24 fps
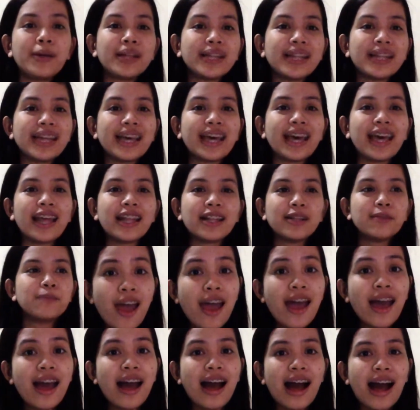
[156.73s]
But then,
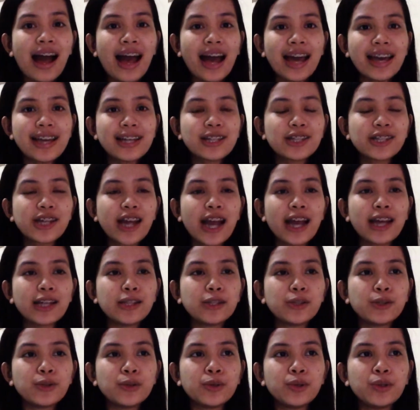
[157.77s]
I
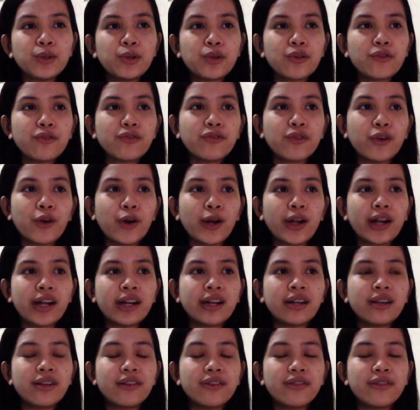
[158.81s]
tried to look for